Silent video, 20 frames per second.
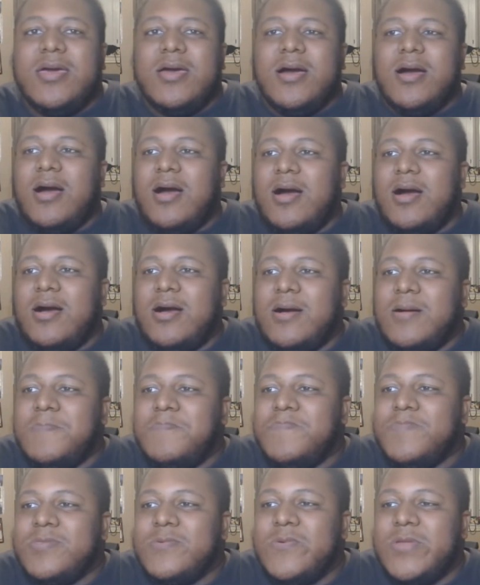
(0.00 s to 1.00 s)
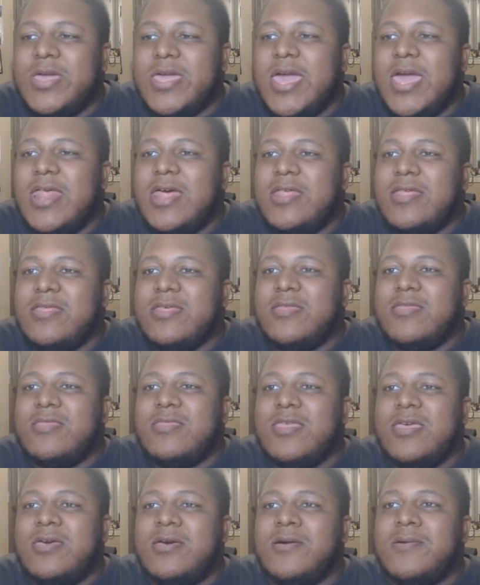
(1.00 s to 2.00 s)
when it came down to
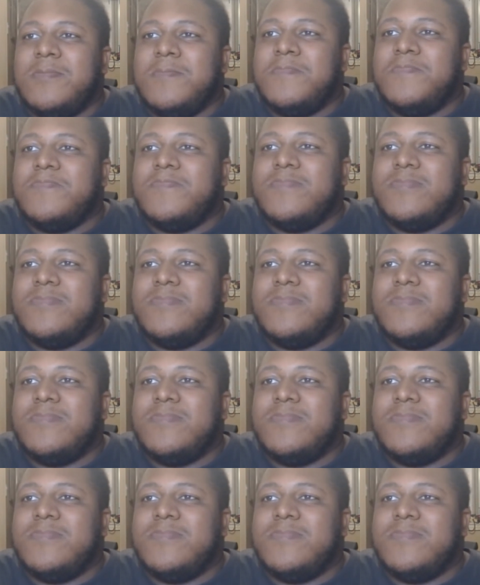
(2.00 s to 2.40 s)
them,